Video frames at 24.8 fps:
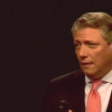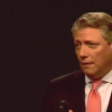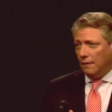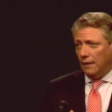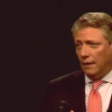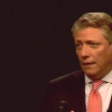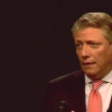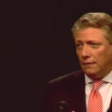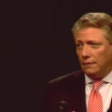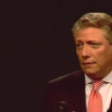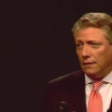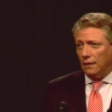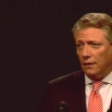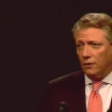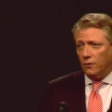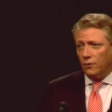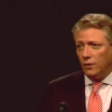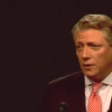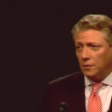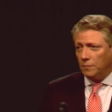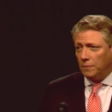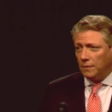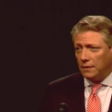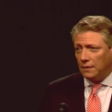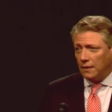that
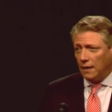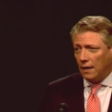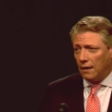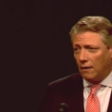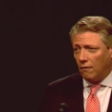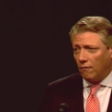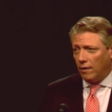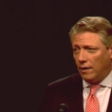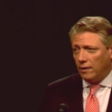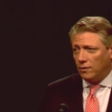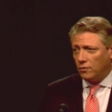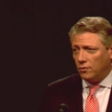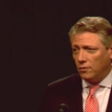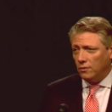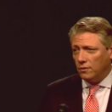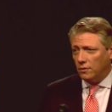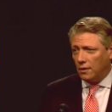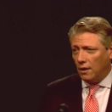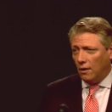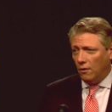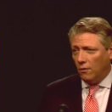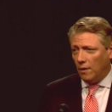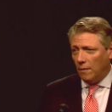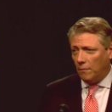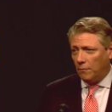Christmas decorations
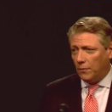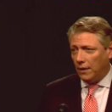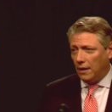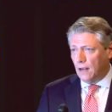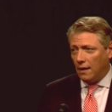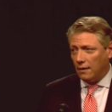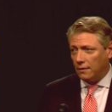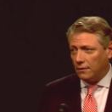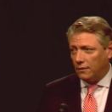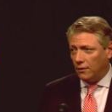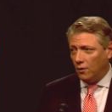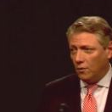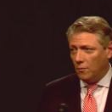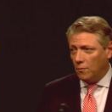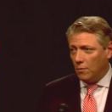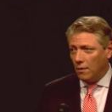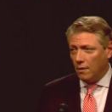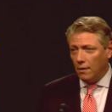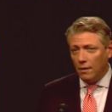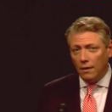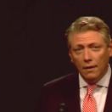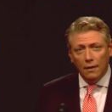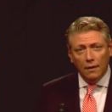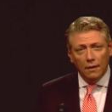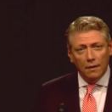go up in
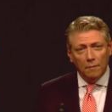October,